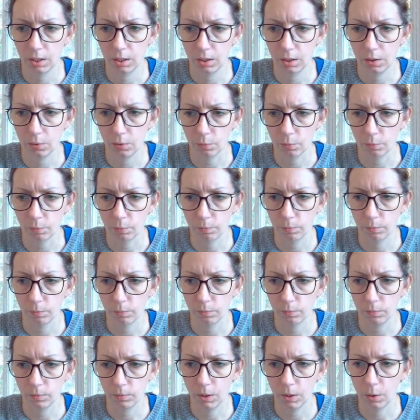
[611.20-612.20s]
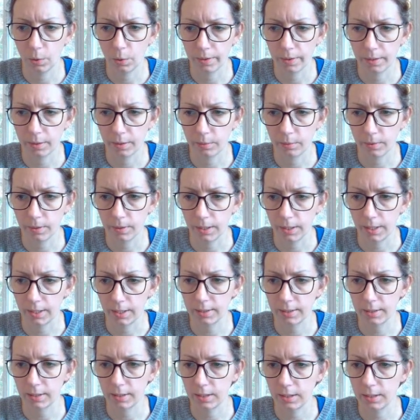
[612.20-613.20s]
Oh, I think what I
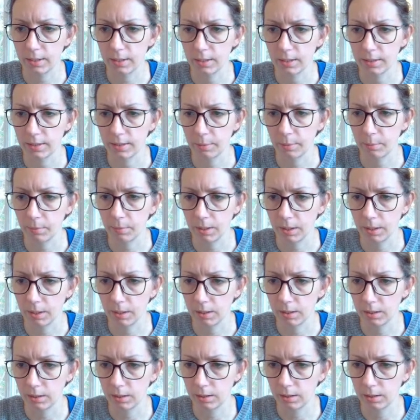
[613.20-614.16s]
accidentally did is I made